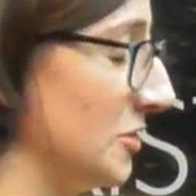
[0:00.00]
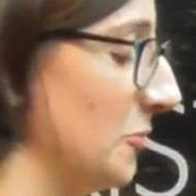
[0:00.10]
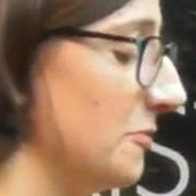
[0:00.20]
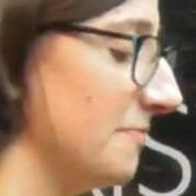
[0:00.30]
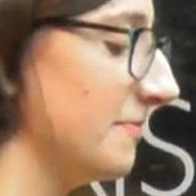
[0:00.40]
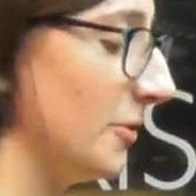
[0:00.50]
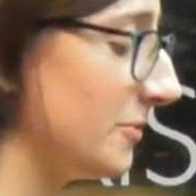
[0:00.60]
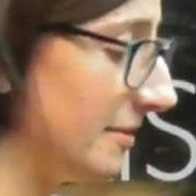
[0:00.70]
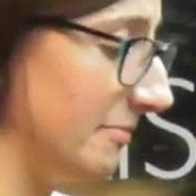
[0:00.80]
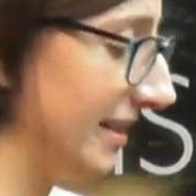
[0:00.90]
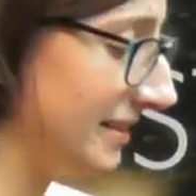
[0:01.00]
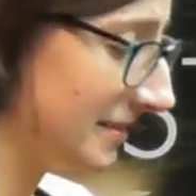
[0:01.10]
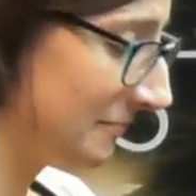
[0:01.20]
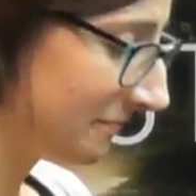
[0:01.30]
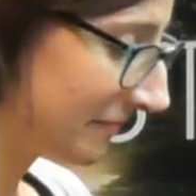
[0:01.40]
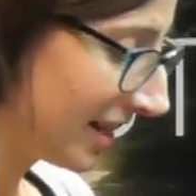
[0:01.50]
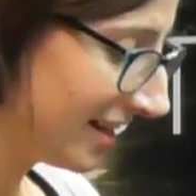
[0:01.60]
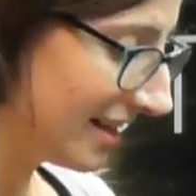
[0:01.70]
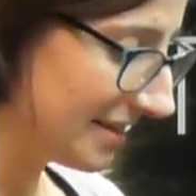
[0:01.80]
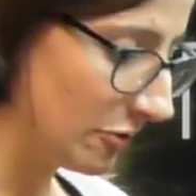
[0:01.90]
no siblings.
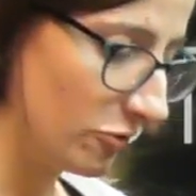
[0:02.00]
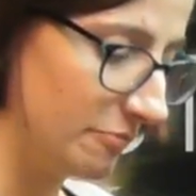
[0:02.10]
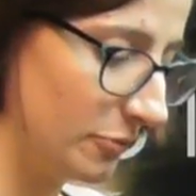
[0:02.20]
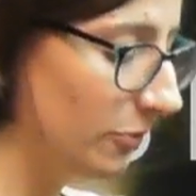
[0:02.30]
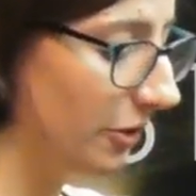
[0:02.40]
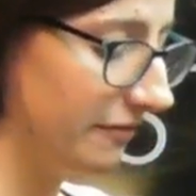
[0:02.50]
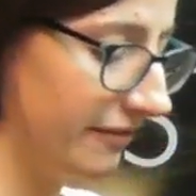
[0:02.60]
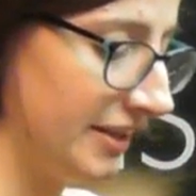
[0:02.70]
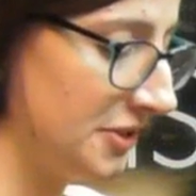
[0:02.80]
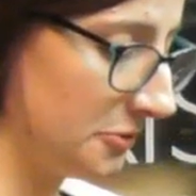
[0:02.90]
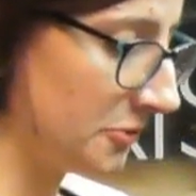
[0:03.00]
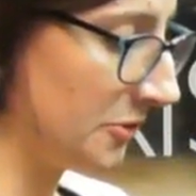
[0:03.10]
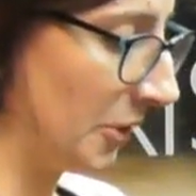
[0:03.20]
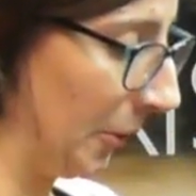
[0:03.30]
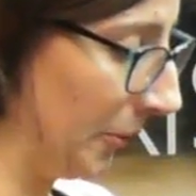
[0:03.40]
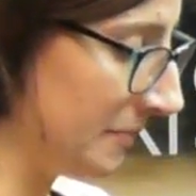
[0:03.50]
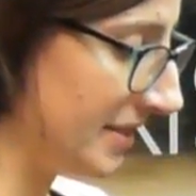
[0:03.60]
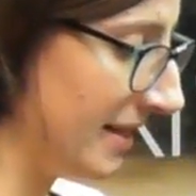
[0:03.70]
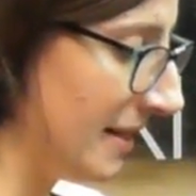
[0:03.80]
They grew up all over in children's homes